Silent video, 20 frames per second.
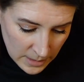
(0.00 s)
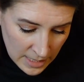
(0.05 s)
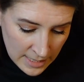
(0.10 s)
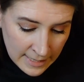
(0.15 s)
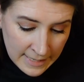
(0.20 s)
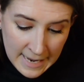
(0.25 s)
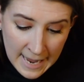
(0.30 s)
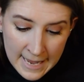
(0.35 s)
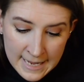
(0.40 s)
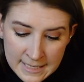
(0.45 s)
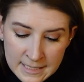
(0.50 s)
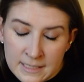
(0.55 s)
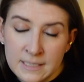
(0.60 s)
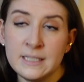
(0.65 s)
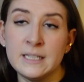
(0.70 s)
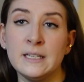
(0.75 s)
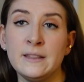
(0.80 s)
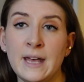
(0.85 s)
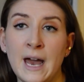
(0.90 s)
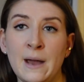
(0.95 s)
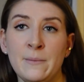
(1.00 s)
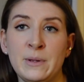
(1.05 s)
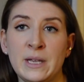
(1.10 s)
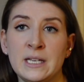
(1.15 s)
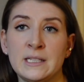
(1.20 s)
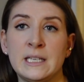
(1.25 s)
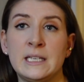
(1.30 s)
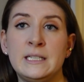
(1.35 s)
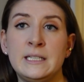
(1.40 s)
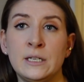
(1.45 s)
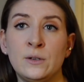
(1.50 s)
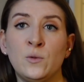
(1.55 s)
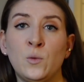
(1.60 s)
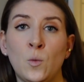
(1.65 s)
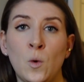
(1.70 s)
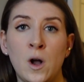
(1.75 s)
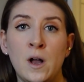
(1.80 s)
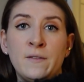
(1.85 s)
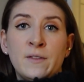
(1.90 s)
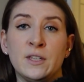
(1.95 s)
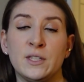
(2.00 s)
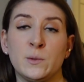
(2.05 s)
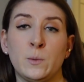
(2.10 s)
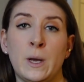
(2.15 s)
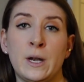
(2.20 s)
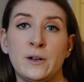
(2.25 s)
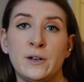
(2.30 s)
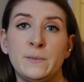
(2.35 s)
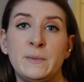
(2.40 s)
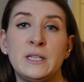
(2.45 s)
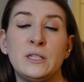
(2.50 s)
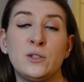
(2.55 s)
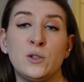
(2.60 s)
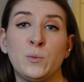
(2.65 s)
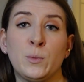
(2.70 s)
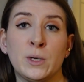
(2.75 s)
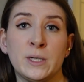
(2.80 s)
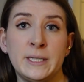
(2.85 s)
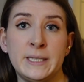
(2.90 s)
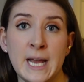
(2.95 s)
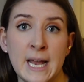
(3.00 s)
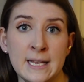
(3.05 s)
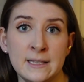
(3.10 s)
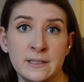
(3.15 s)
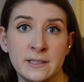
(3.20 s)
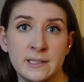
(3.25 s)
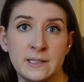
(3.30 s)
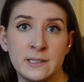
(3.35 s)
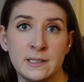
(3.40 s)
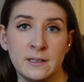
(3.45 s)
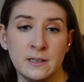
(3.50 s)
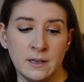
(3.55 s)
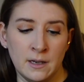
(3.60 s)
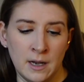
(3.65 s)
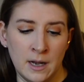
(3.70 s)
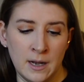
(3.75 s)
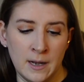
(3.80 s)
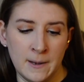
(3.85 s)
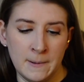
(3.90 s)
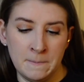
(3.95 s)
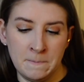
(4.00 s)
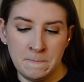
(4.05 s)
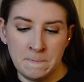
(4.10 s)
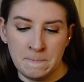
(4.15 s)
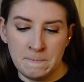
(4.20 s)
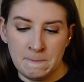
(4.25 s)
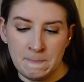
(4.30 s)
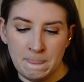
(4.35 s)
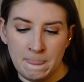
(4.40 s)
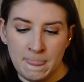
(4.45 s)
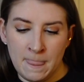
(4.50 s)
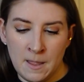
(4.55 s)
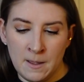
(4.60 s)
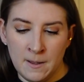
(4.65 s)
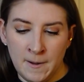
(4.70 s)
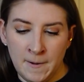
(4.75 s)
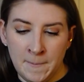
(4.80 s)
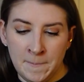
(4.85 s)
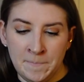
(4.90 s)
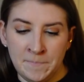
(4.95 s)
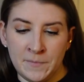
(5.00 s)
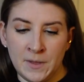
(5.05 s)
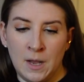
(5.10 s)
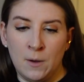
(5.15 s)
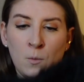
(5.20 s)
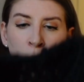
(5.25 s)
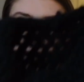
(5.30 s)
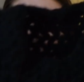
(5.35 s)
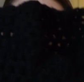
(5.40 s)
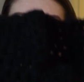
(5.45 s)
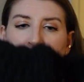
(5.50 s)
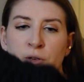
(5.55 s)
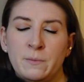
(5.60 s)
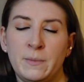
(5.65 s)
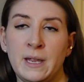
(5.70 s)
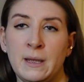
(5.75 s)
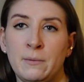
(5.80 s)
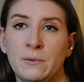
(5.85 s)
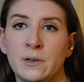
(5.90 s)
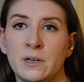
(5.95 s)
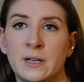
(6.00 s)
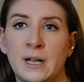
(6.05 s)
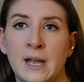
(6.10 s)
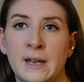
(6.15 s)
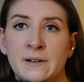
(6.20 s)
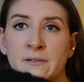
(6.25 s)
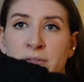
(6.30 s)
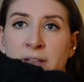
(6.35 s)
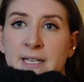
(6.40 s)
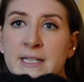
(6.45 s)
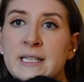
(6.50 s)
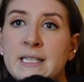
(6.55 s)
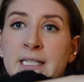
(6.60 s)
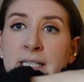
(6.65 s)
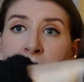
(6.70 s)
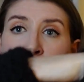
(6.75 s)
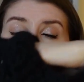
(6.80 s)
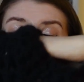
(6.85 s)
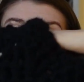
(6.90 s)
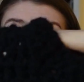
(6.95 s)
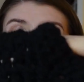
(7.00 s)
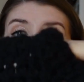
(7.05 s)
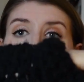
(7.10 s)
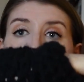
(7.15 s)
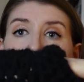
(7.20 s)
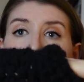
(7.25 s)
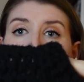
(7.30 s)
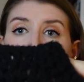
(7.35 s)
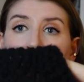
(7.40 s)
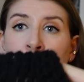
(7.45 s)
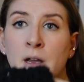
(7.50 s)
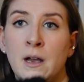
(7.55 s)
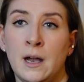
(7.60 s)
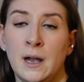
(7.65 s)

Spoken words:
Again, did that because I didn't want the sweater to be super dense. I wanted you to be able to kind of like see through it.